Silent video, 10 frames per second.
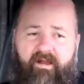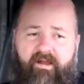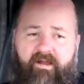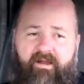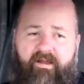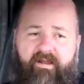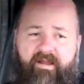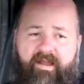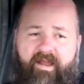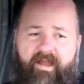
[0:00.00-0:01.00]
Out
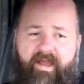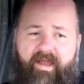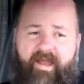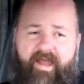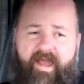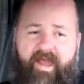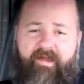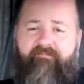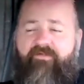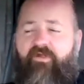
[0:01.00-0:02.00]

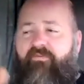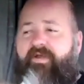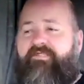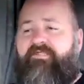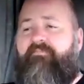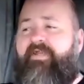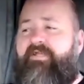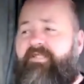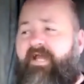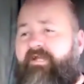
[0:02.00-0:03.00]
of your
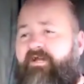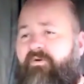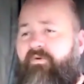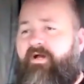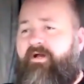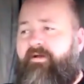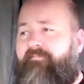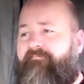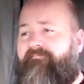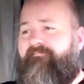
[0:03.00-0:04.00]
recipes, I
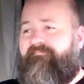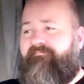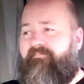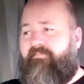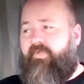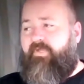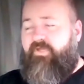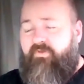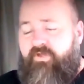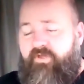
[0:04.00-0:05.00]
know
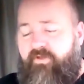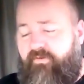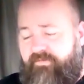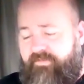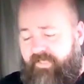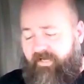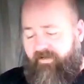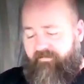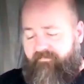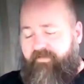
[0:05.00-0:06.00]
you use
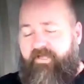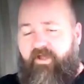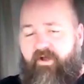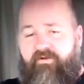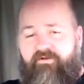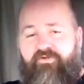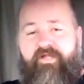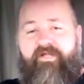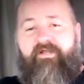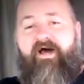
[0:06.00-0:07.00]
the yogurt
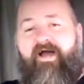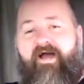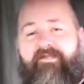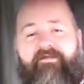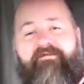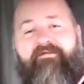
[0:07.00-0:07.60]
drink a lot.